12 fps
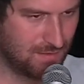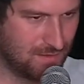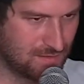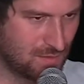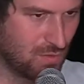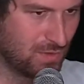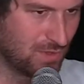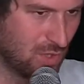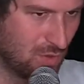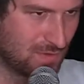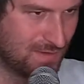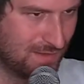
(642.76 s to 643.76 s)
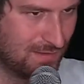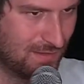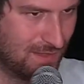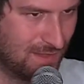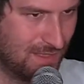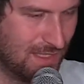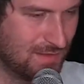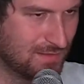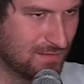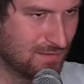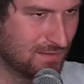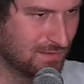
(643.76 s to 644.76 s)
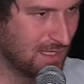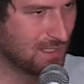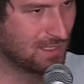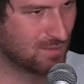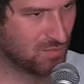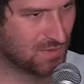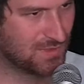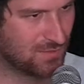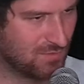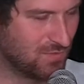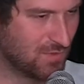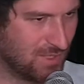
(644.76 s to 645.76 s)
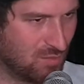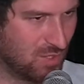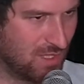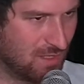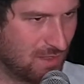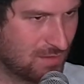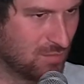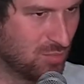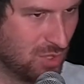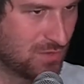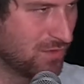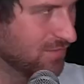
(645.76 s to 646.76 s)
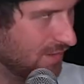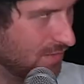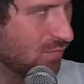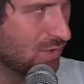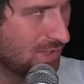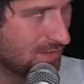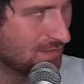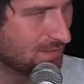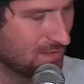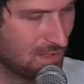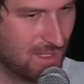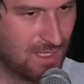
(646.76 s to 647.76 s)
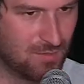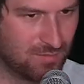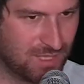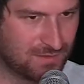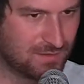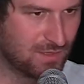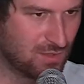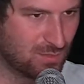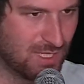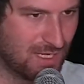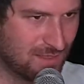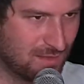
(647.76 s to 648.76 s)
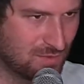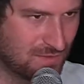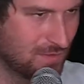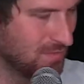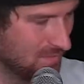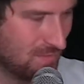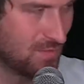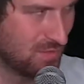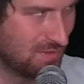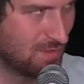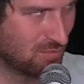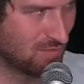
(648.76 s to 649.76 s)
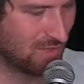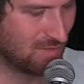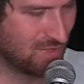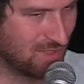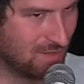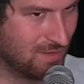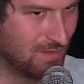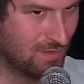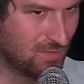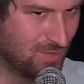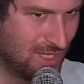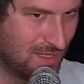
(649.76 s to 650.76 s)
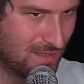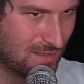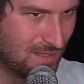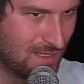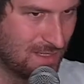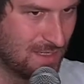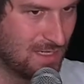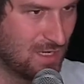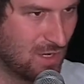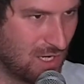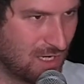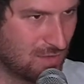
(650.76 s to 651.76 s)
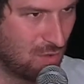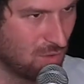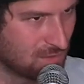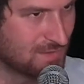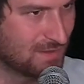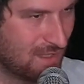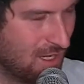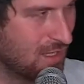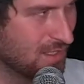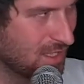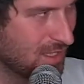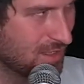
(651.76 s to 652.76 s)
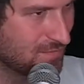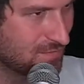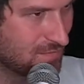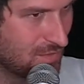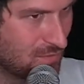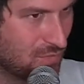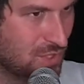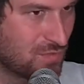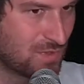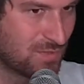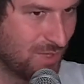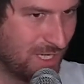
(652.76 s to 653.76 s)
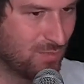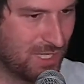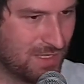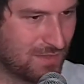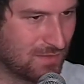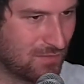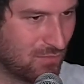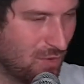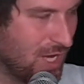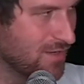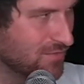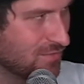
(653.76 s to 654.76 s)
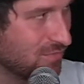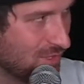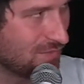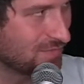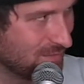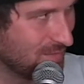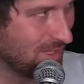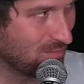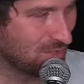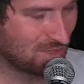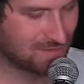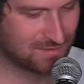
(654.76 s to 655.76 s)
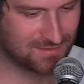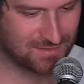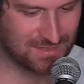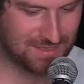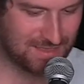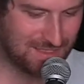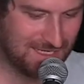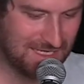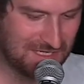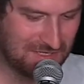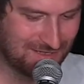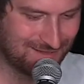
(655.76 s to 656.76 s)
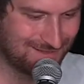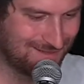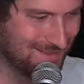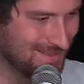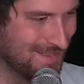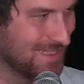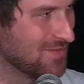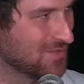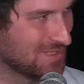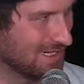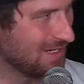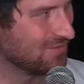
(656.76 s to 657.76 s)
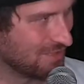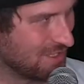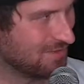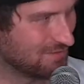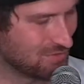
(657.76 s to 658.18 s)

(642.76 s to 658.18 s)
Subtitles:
so it goes that in the end, the Zagreb Museum of Contemporary Art bought of their works, but the the Museum of Contemporary Art in Ljubljana holds the archive, which was made by the wife of one of the members. And it was a kind of a gift to